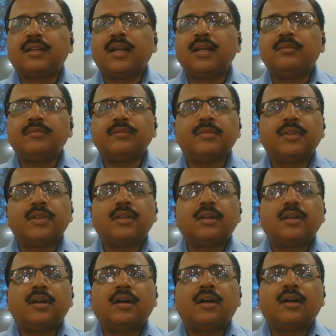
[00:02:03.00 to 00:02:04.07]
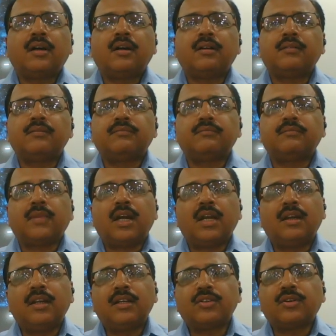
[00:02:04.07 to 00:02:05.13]
that time,
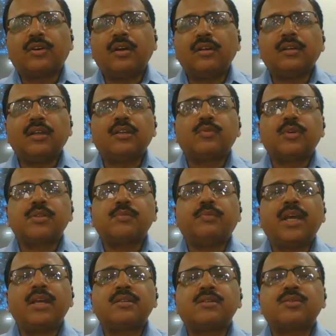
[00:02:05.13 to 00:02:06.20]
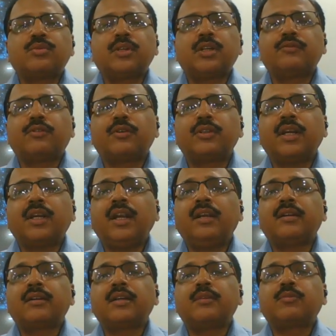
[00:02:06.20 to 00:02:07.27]
and later on, it was best suited for the
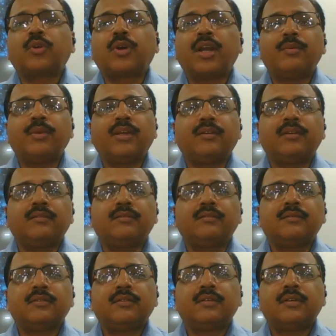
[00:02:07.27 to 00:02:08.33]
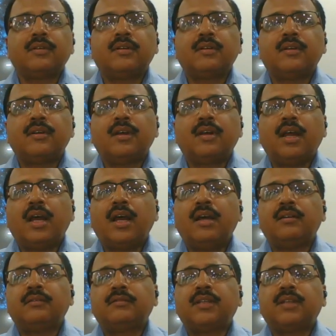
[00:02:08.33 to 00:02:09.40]
internet programming.
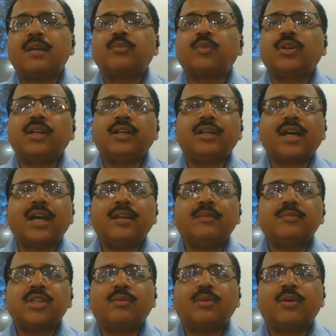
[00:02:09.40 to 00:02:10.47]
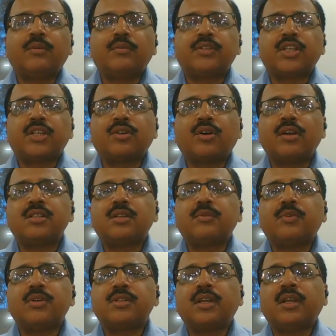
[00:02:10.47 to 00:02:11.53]
And that point in time, Java
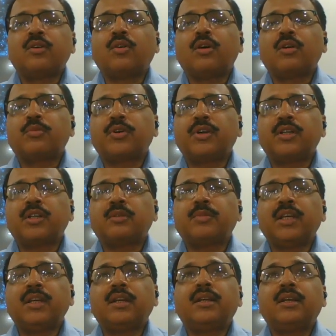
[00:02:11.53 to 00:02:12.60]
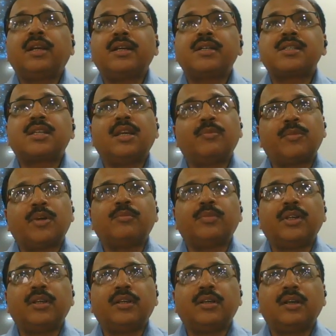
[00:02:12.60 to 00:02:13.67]
technology was incorporated by Netscape
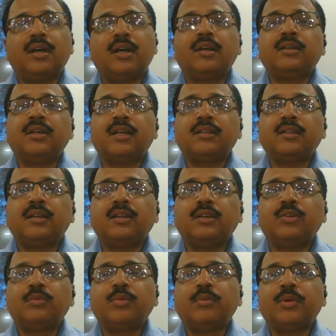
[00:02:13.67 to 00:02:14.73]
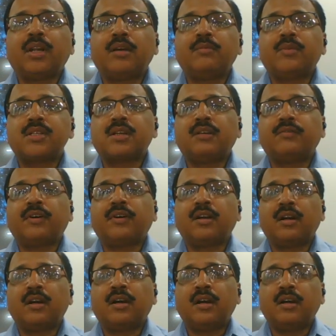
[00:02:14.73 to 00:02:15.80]
company. I think you people must have
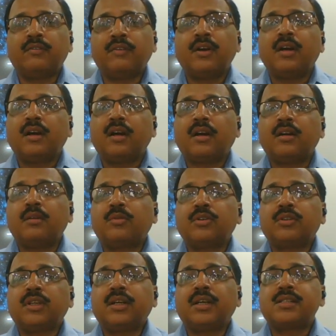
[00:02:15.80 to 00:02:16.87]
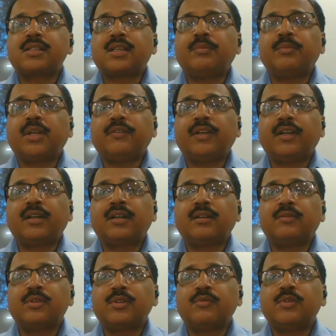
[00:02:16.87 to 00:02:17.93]
heard about the Netscape
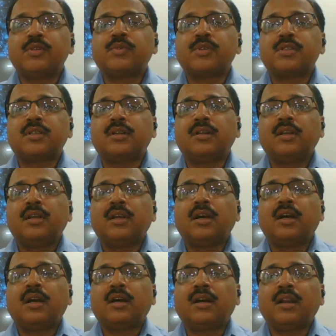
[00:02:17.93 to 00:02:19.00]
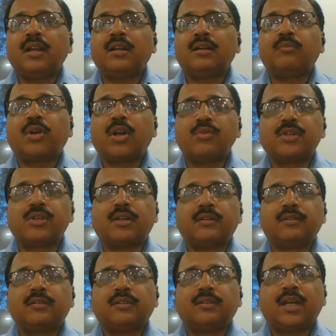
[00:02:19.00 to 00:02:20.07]
Navigator, which was a great browser
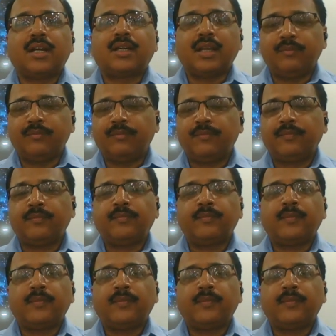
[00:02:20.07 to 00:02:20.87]
that time.